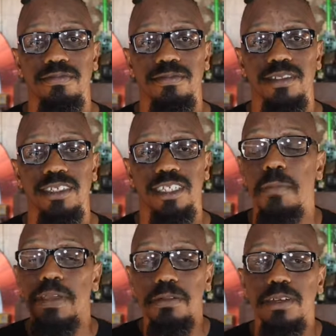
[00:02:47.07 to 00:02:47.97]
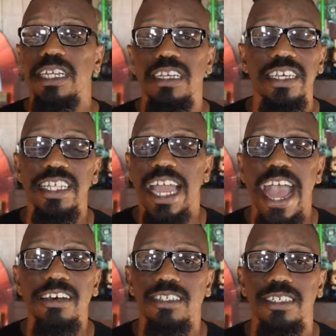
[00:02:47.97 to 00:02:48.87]
Some people couldn't even leave their
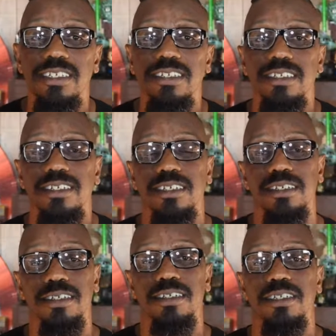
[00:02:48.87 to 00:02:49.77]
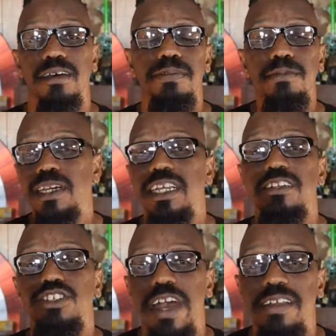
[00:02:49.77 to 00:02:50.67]
houses. Some people couldn't even
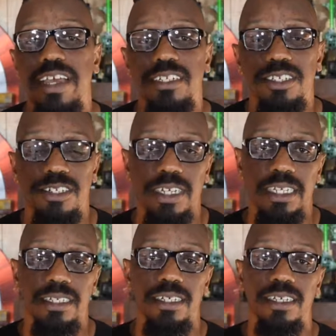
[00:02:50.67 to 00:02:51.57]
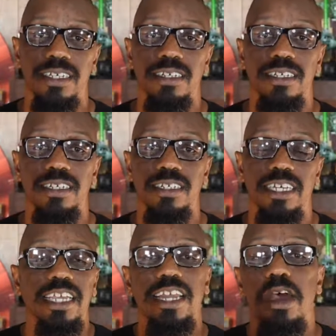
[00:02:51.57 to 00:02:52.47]
drive down the street.
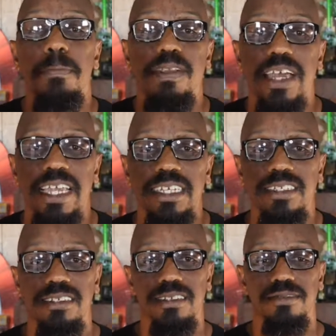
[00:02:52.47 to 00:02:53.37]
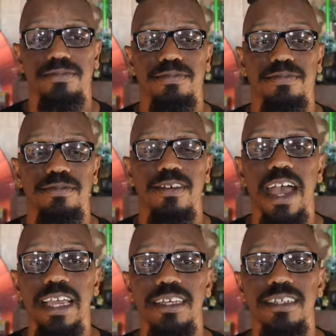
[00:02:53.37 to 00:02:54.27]
Couldn't get on planes,
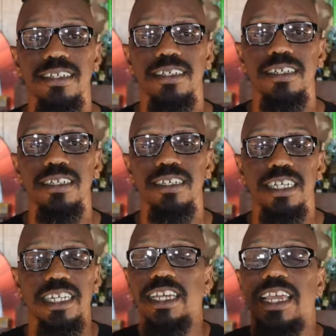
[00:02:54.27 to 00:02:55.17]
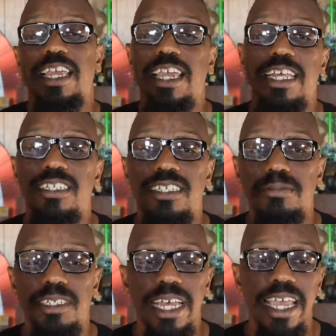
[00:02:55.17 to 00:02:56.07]
right? Couldn't get into some
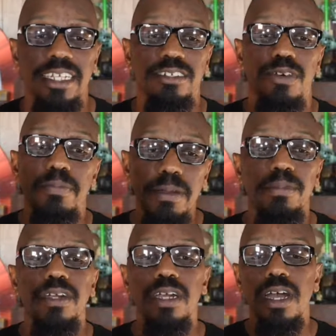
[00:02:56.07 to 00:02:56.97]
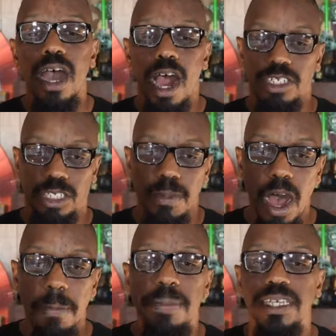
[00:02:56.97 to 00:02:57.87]
states. Remember, our
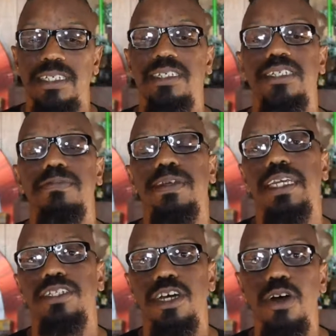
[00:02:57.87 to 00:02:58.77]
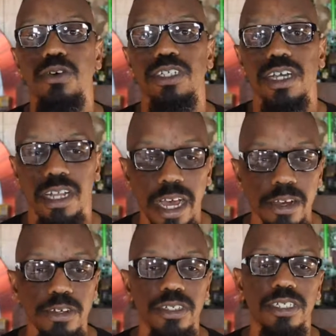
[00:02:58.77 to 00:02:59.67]
small businesses being told to
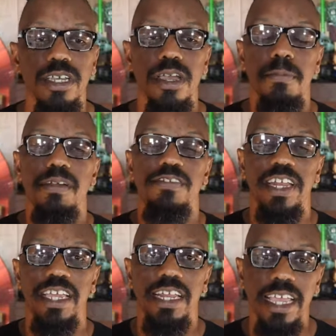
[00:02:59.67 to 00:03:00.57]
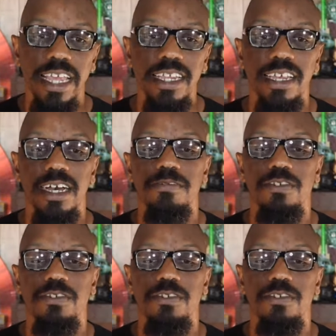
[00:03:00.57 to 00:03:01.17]
close, preventing an income for